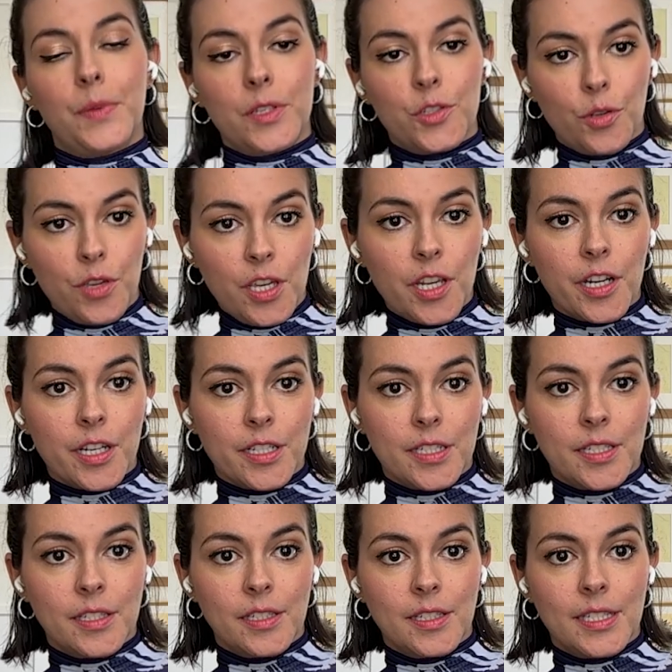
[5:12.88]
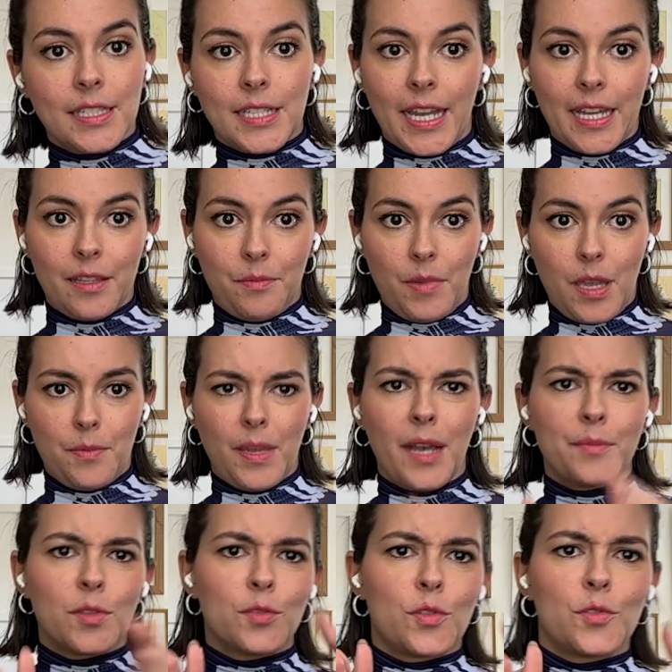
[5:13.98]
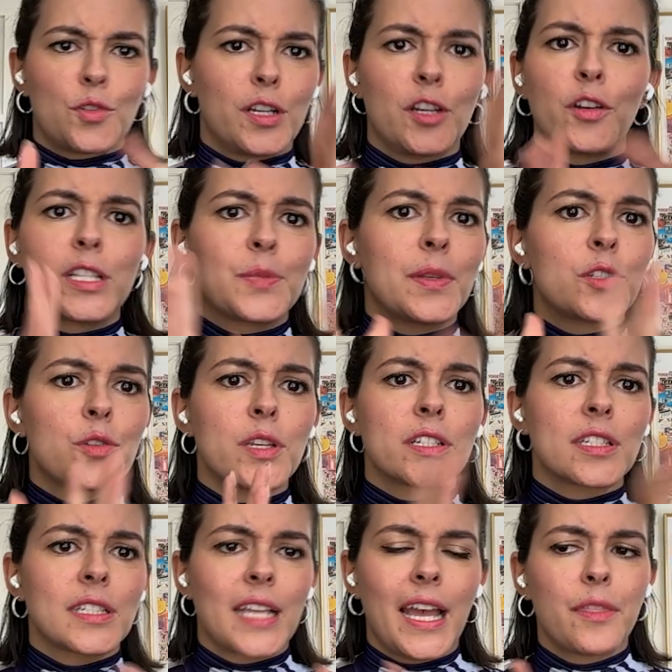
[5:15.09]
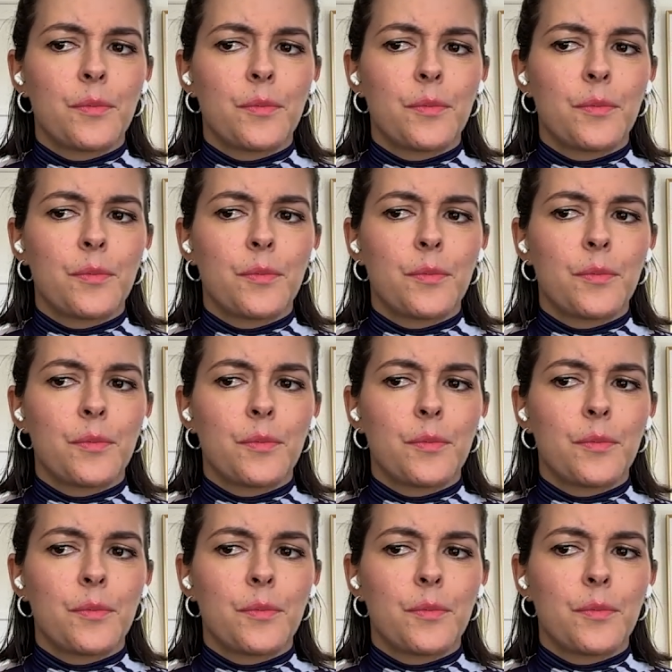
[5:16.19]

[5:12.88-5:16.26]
It's been 2 years since I had the baby. I'm so sorry. No, it's been 2 years since I